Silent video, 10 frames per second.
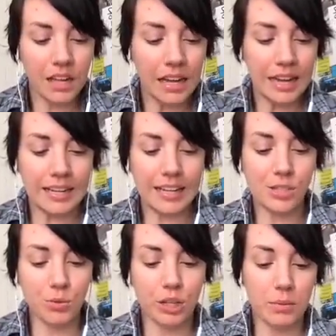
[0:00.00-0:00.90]
And it's
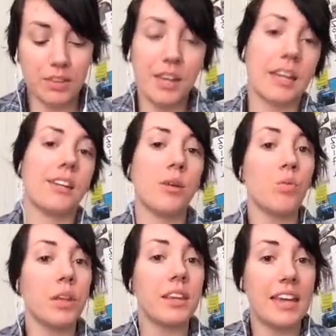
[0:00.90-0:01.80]
a really big thing, and it
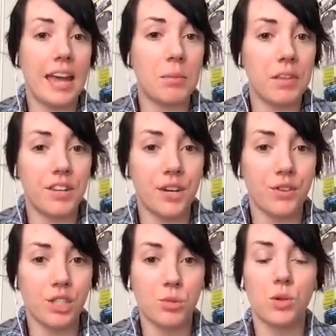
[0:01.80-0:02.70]
really can be the
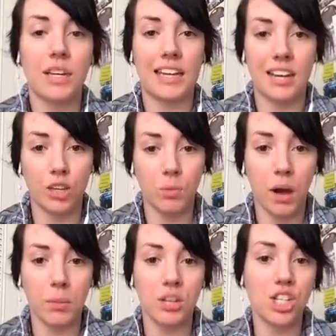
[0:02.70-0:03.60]
difference between getting you
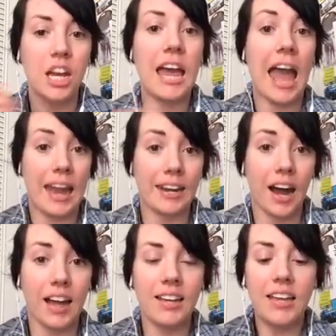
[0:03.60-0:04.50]
published and
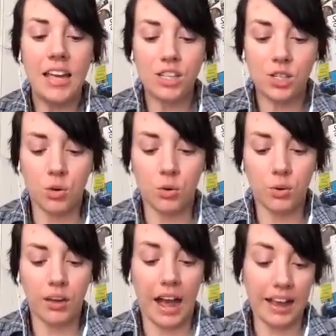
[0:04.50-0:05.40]
not. So
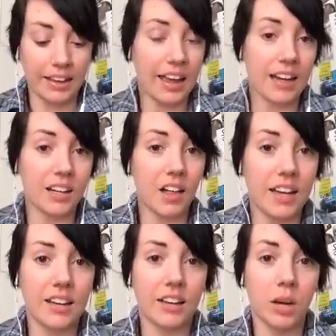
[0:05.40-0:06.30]
I had a
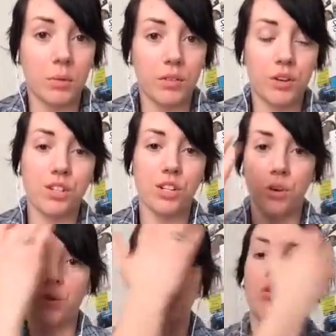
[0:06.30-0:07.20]
client a couple of years
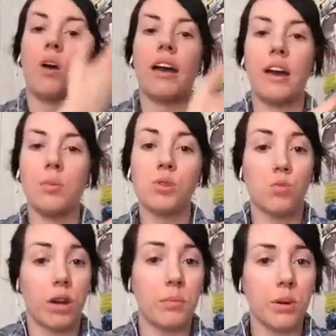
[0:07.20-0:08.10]
ago who I helped
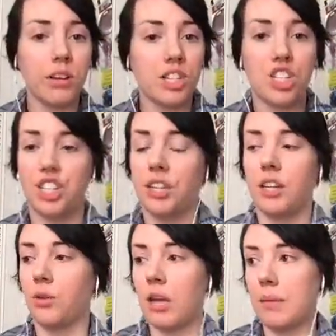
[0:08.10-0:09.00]
write a book. She,
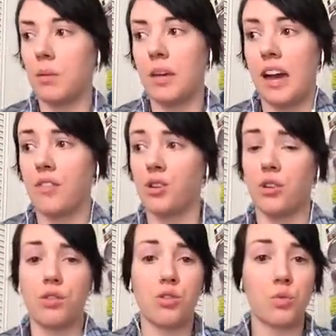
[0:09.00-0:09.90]
came to me
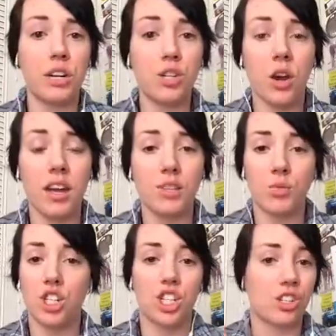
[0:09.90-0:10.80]
after 3 tries where
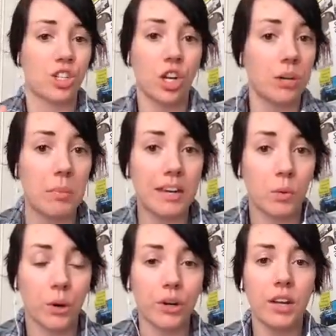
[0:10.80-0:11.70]
she just couldn't make it
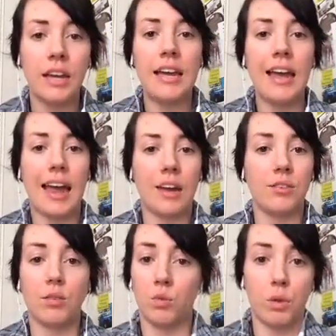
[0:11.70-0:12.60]
work. And
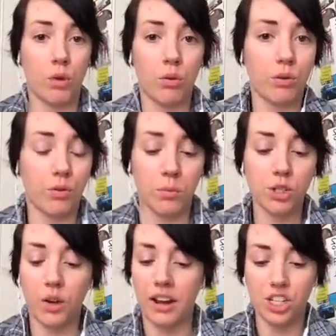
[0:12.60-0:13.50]
we wrote from
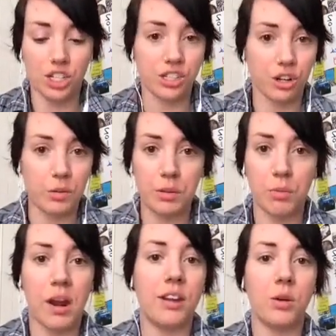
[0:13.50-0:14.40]
scratch. She started with a
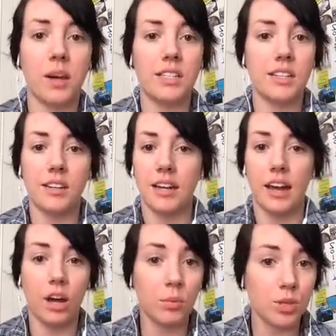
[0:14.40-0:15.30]
brand new idea, and I
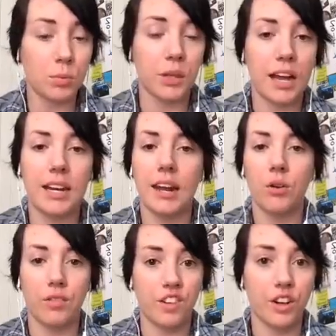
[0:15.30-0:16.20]
helped her plan it out
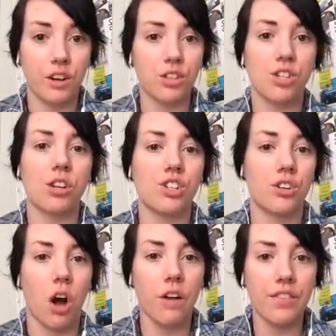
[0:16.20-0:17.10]
and figure out the structure and
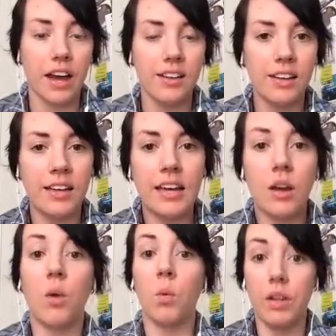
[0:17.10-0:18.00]
all of that.
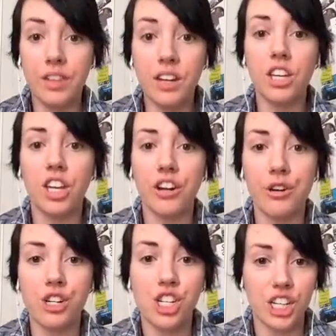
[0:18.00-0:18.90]
Within a year,
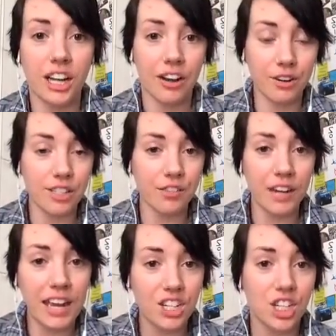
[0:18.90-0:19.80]
she got herself an
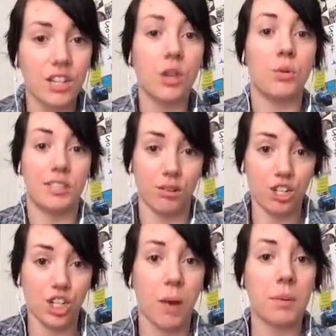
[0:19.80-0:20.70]
agent who is now
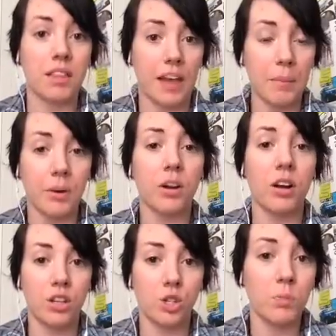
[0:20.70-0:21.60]
shopping that book
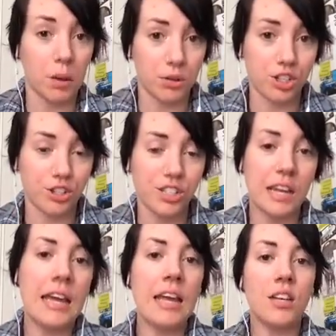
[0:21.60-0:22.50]
to publishers.
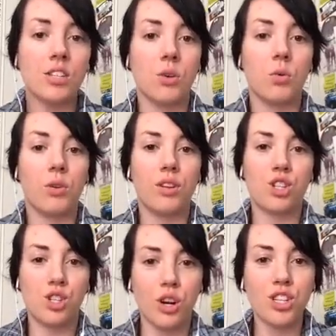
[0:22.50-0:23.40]
So
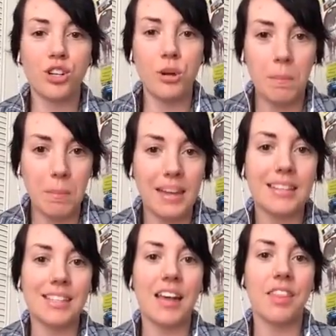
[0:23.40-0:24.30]
structure
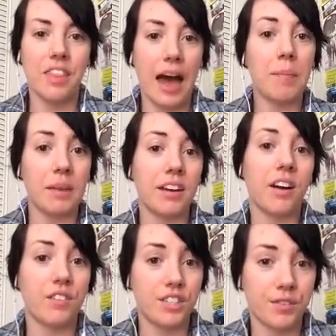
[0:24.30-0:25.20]
makes that big
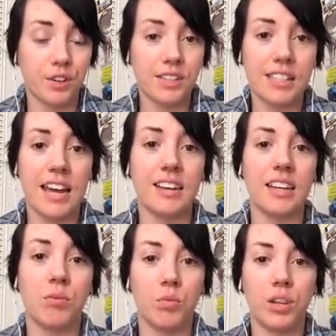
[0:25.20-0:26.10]
of a difference. And
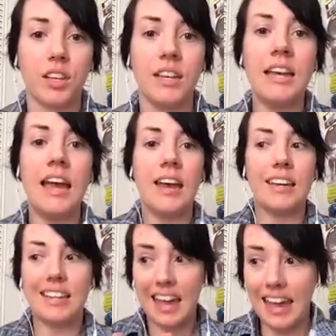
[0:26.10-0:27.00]
it really
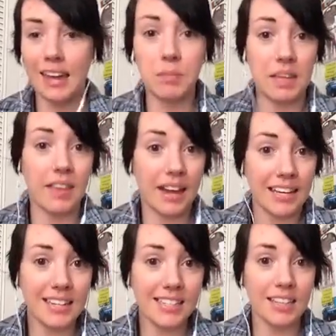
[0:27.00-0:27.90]
can be that
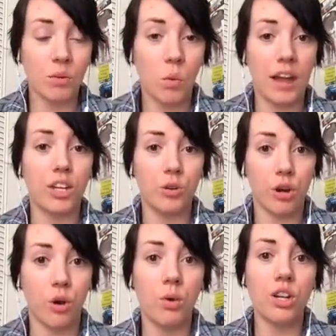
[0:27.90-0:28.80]
easy when you
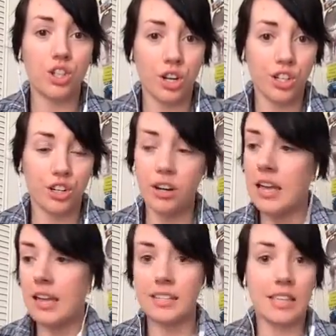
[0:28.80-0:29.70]
know structure.
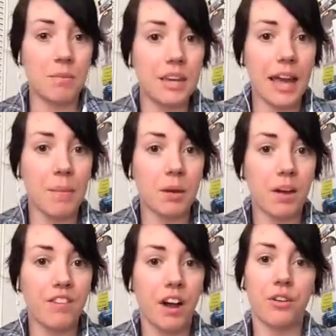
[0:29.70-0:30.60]
Same thing happened to my
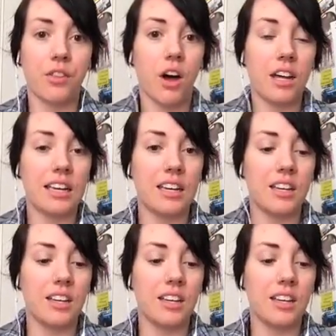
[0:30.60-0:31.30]
father-in-law. He